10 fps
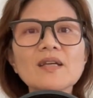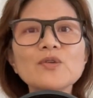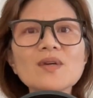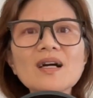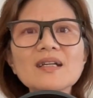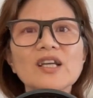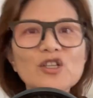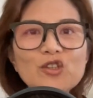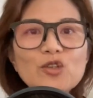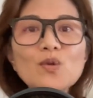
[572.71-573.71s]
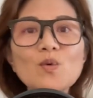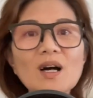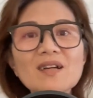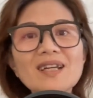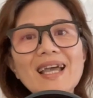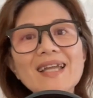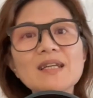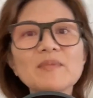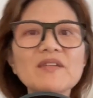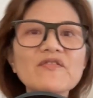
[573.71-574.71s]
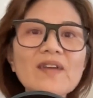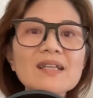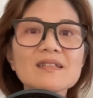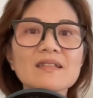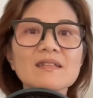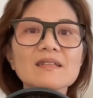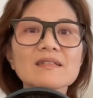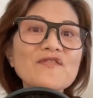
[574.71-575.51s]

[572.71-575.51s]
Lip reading: You can't. You are going to end up infected.